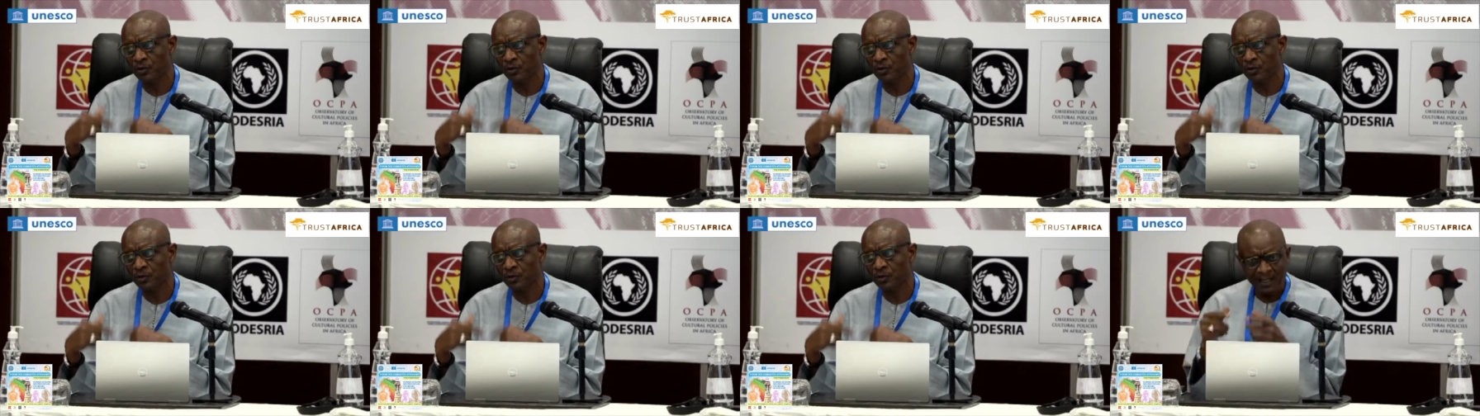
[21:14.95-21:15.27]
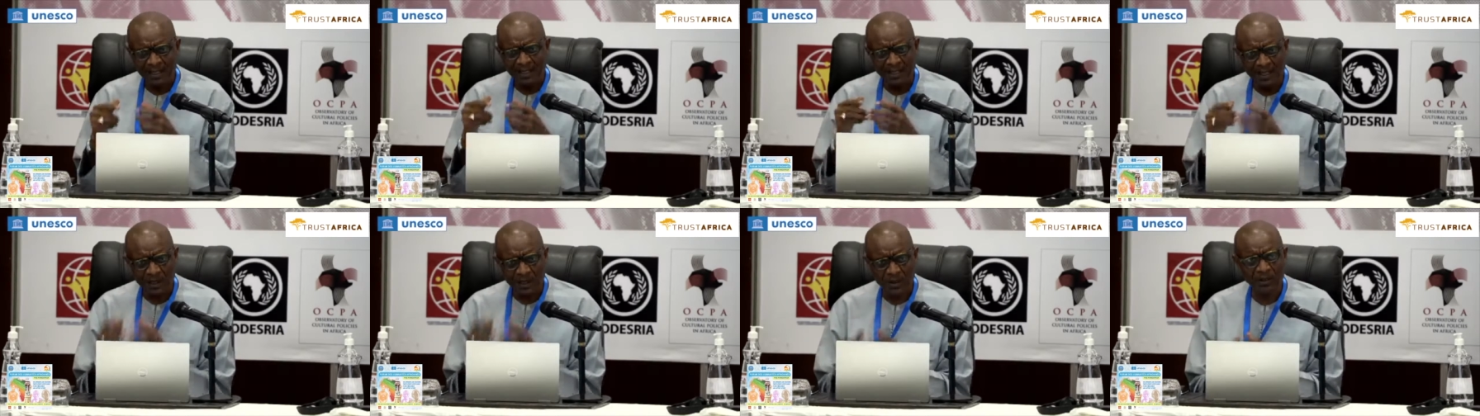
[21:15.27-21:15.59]
The
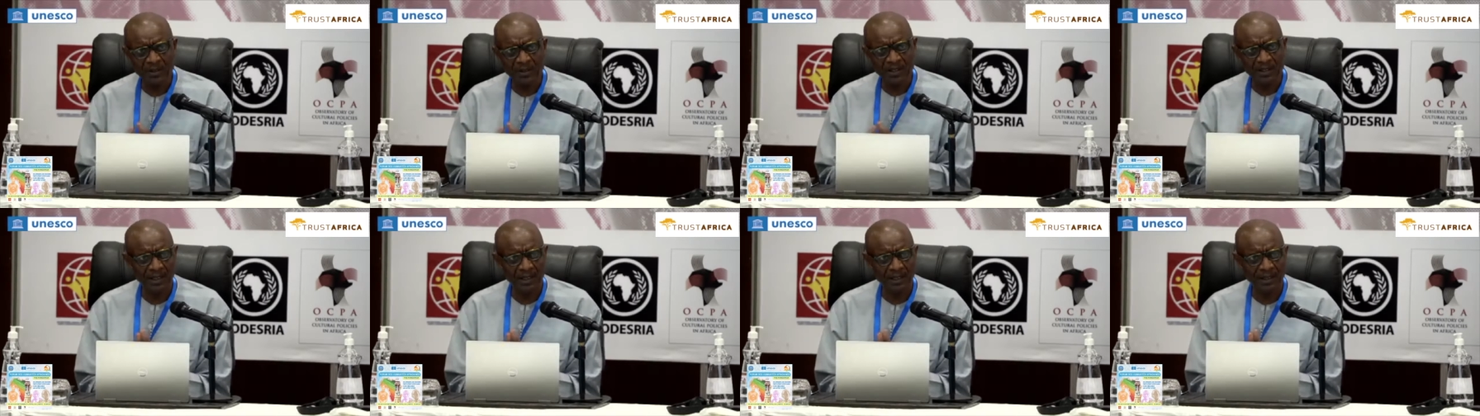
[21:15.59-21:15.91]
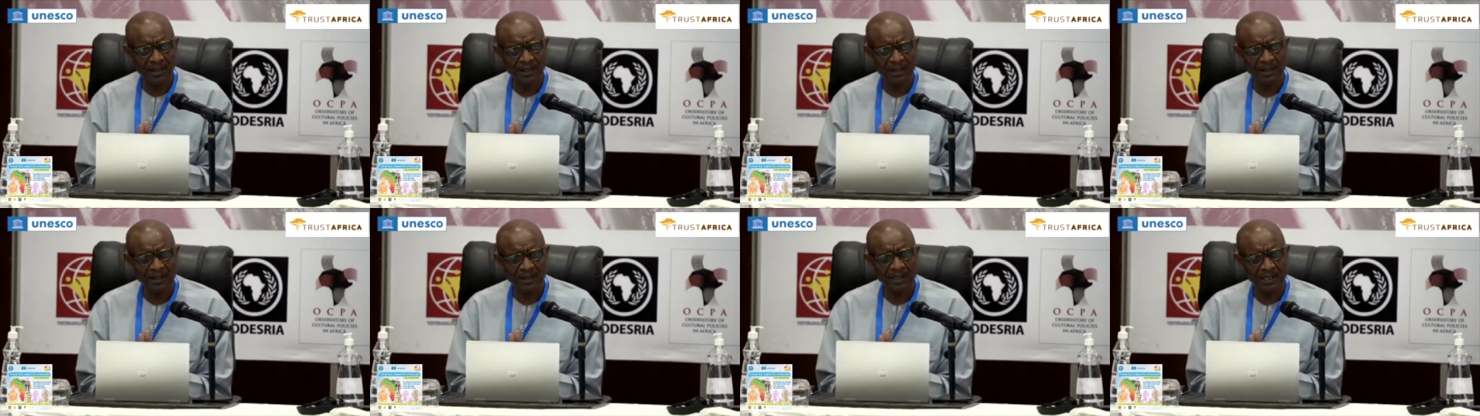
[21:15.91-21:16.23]
second thing is,
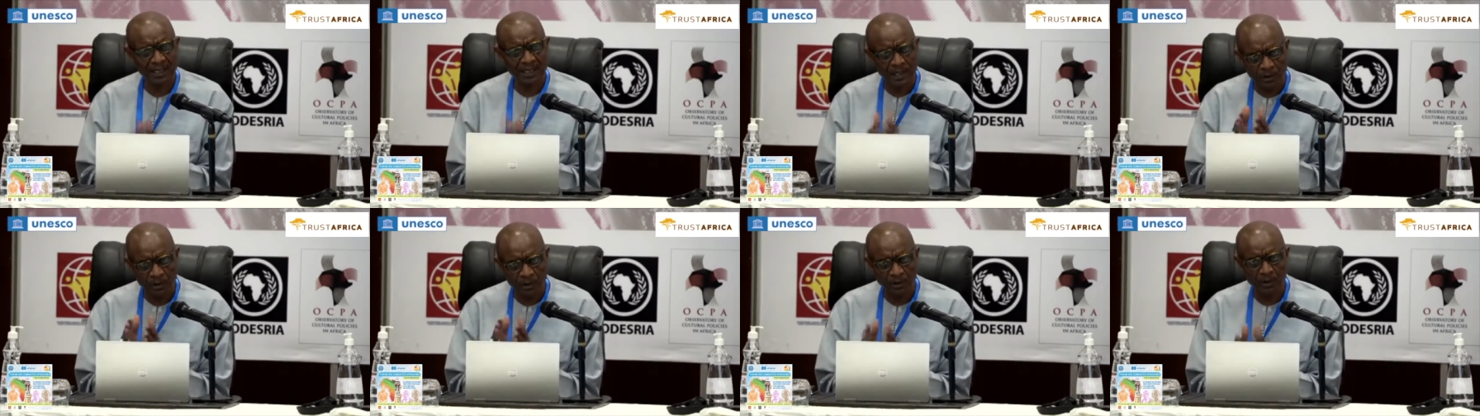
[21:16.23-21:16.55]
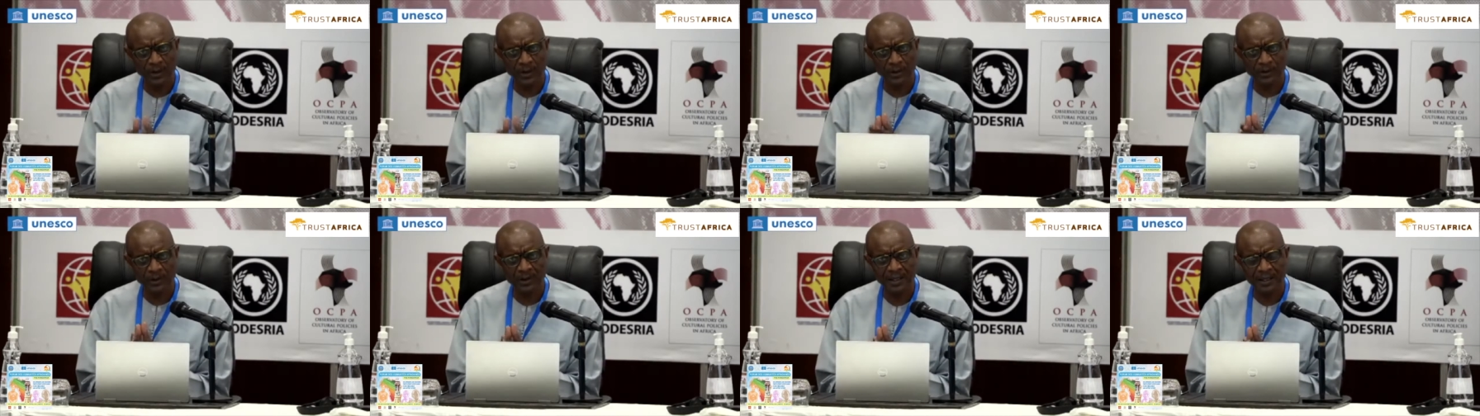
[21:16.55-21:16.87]
the second
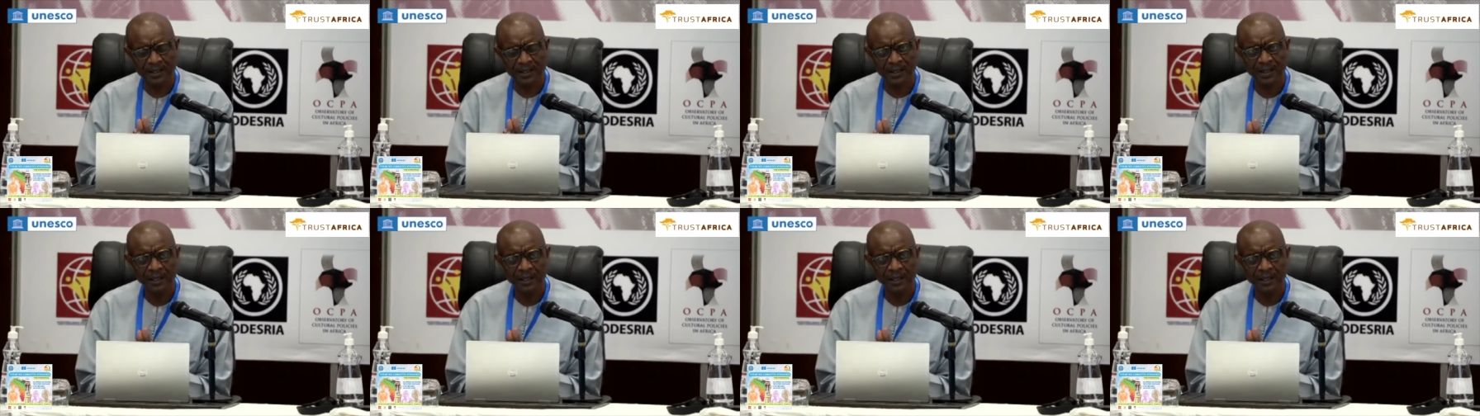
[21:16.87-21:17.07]
question is,